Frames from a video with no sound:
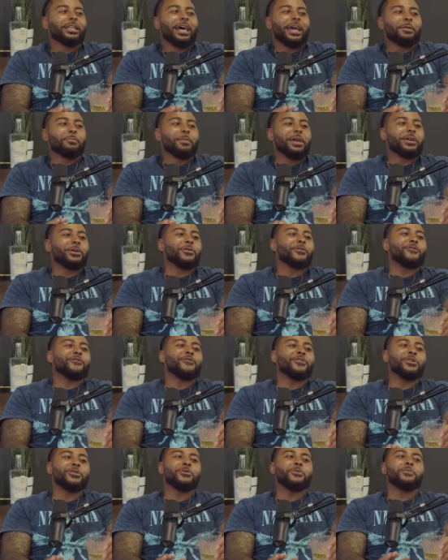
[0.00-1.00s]
like make her
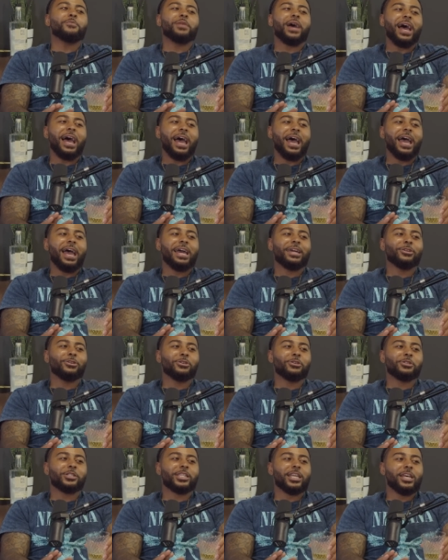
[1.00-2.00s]
feel bad, you know
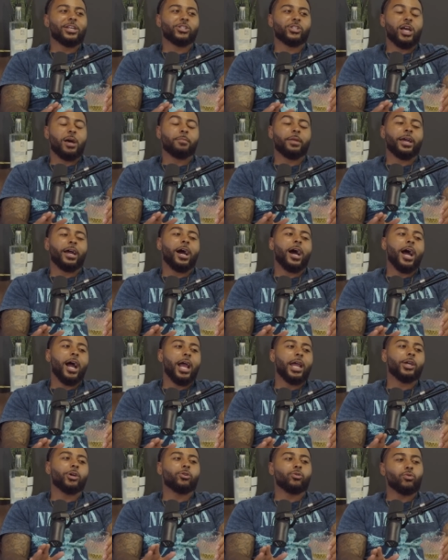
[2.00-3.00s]
what I'm saying? So I'm like, all
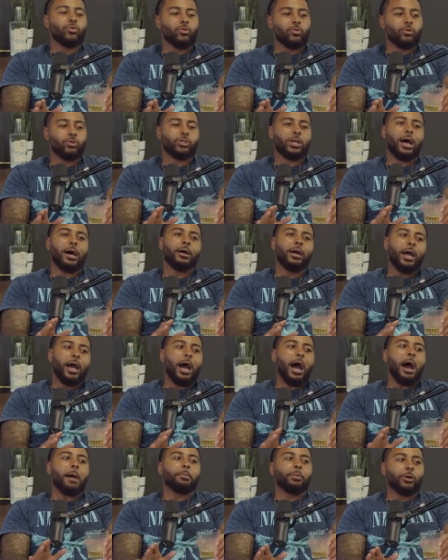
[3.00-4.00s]
right, cool. So
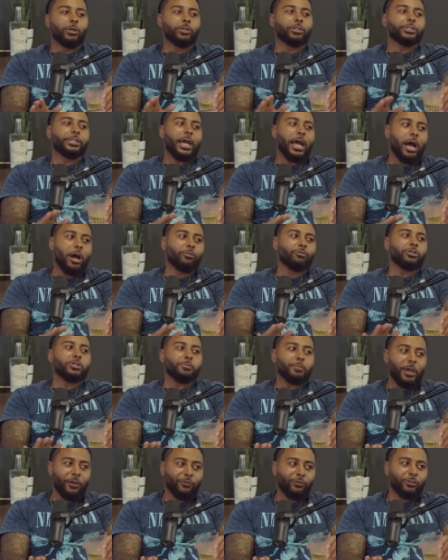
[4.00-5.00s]
I put her down
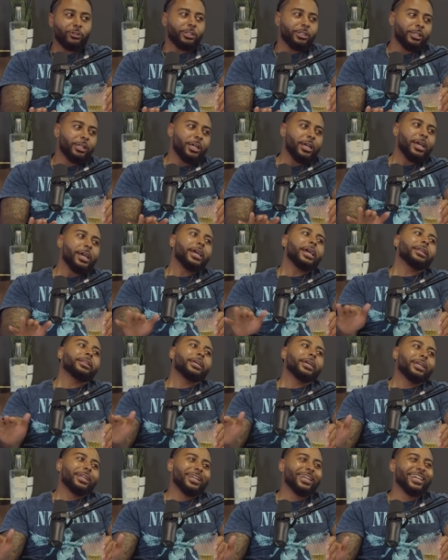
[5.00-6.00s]
respectfully, and
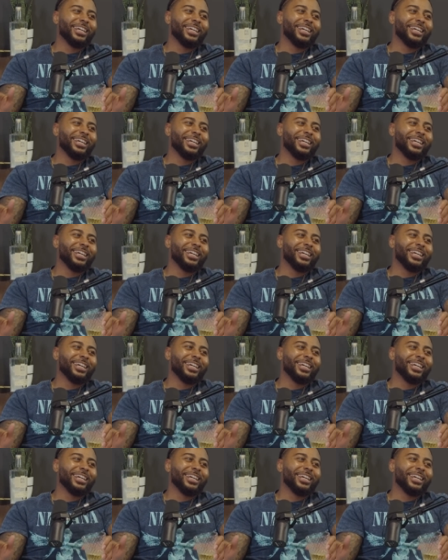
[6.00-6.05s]
then